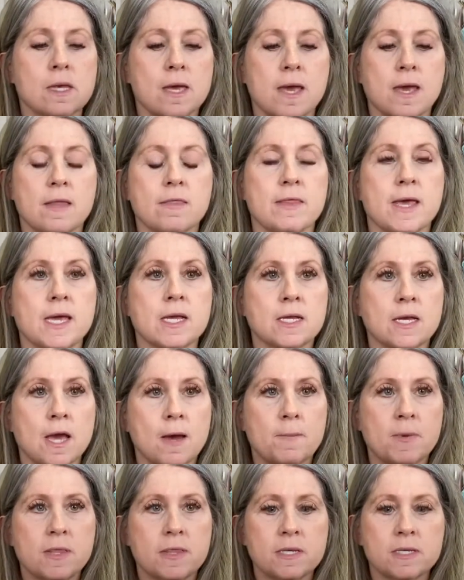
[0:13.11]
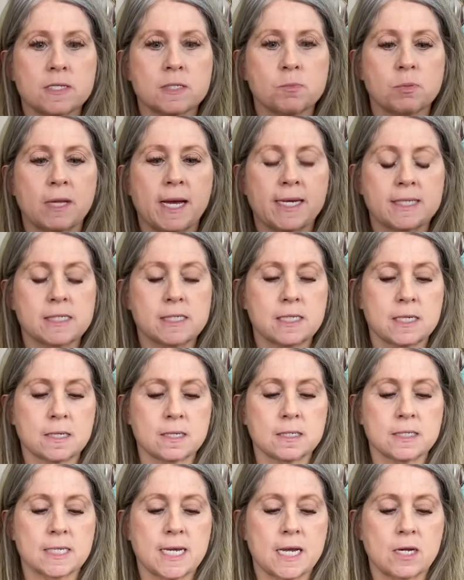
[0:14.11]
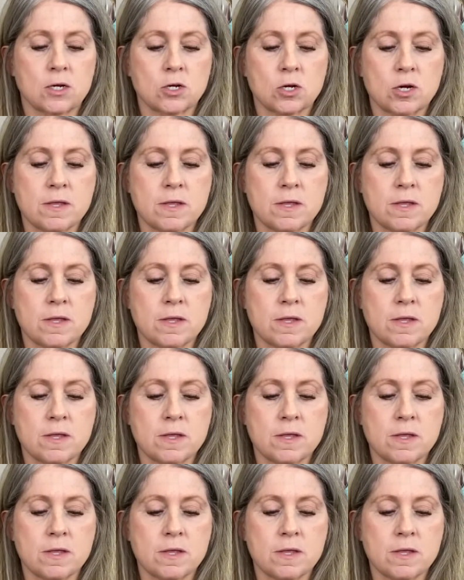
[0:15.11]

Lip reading: and they come in this plastic container